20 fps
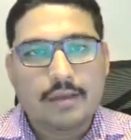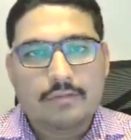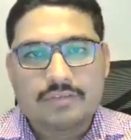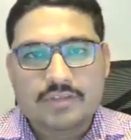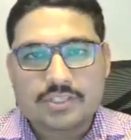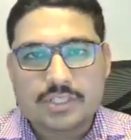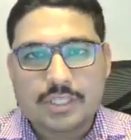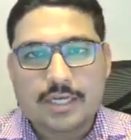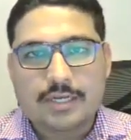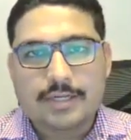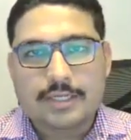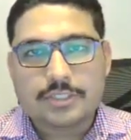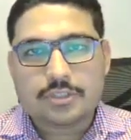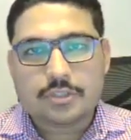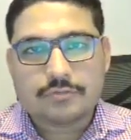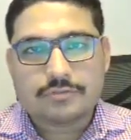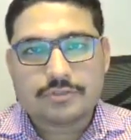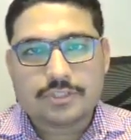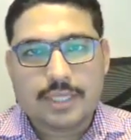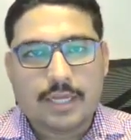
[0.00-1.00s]

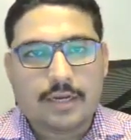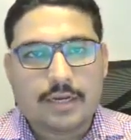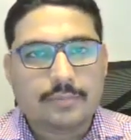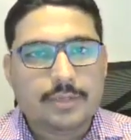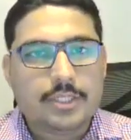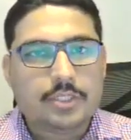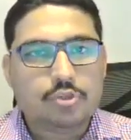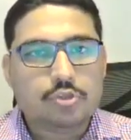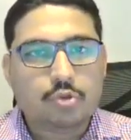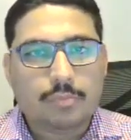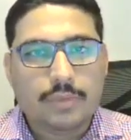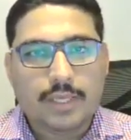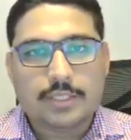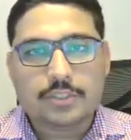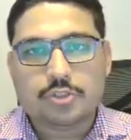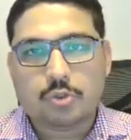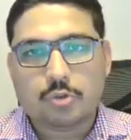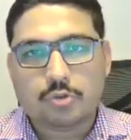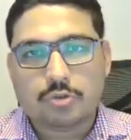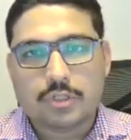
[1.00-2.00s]
facilitation of ceremonies to make
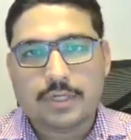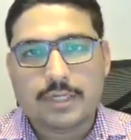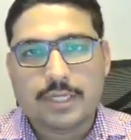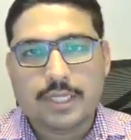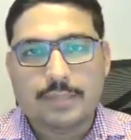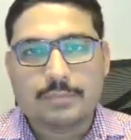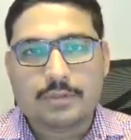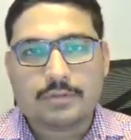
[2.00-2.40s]
sure the team